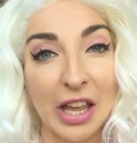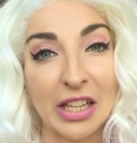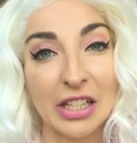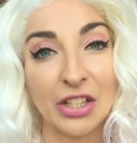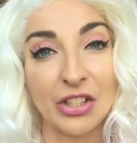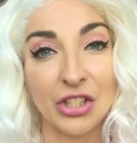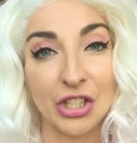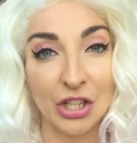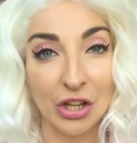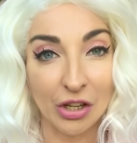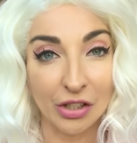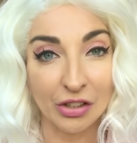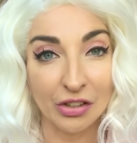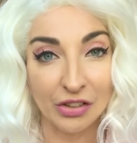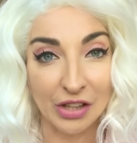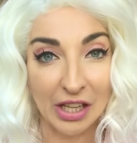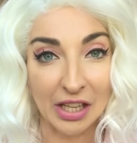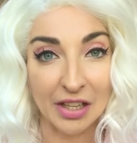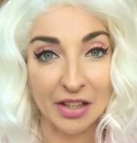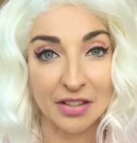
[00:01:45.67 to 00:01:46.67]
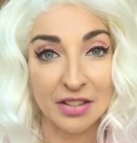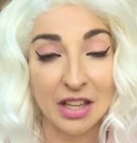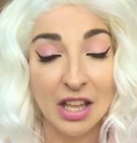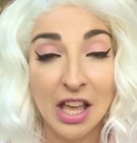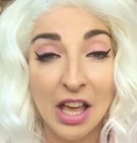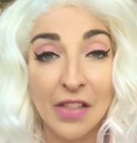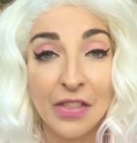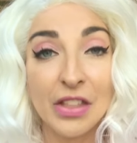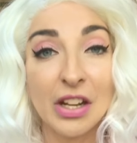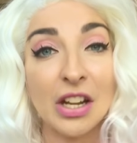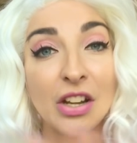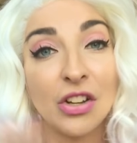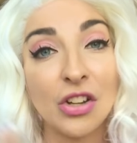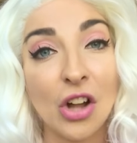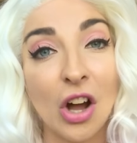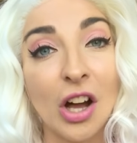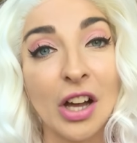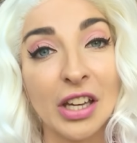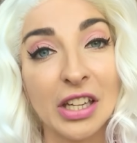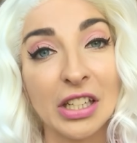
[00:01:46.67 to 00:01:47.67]
energy on things that are
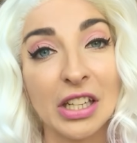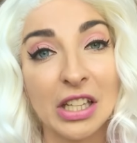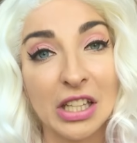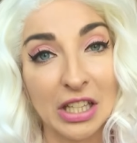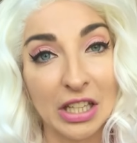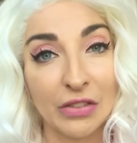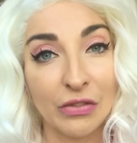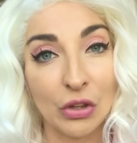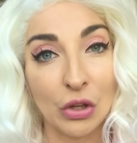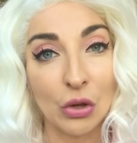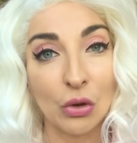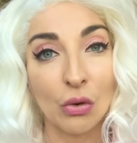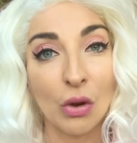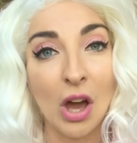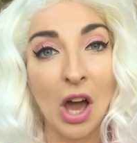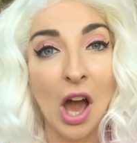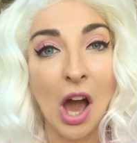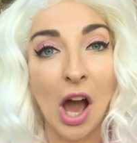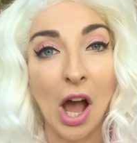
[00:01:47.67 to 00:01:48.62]
not gonna give you